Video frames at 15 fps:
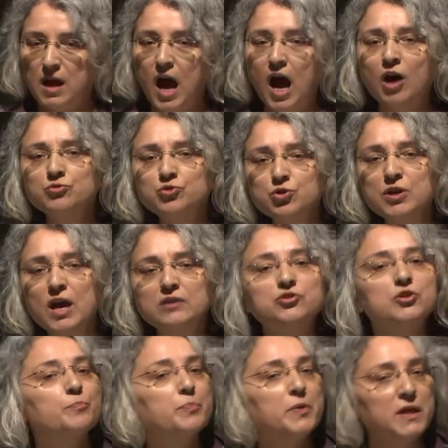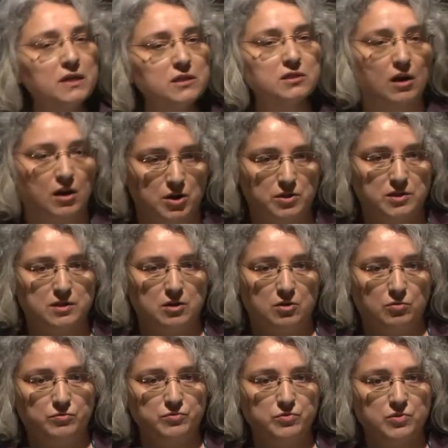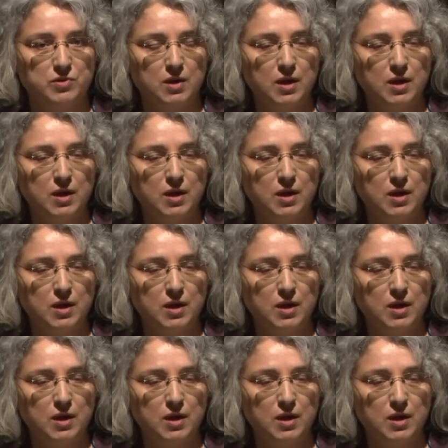how to not repeat ourselves,